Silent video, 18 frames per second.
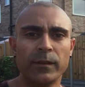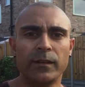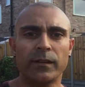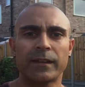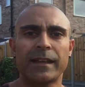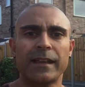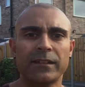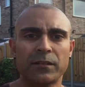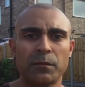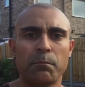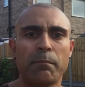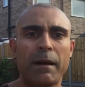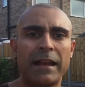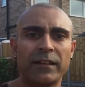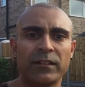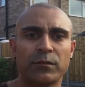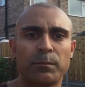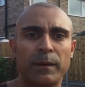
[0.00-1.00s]
get some
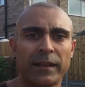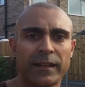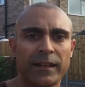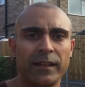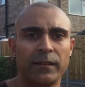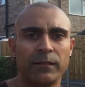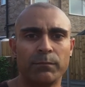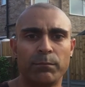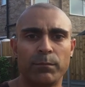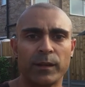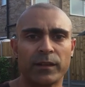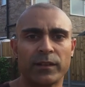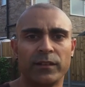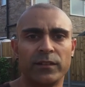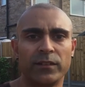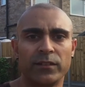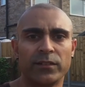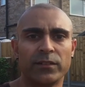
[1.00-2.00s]
balance back in,
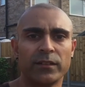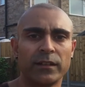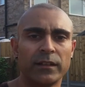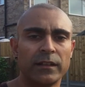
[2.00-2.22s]
because